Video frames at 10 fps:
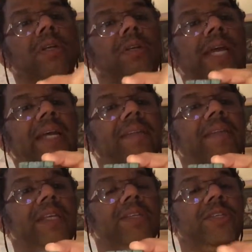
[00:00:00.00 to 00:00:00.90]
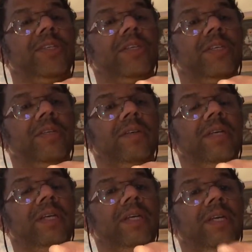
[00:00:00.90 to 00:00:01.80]
like this.
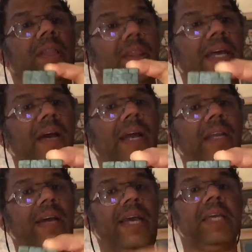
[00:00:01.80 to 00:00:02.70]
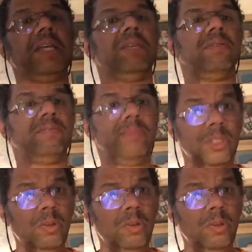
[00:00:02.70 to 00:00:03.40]
Right? That I like. It's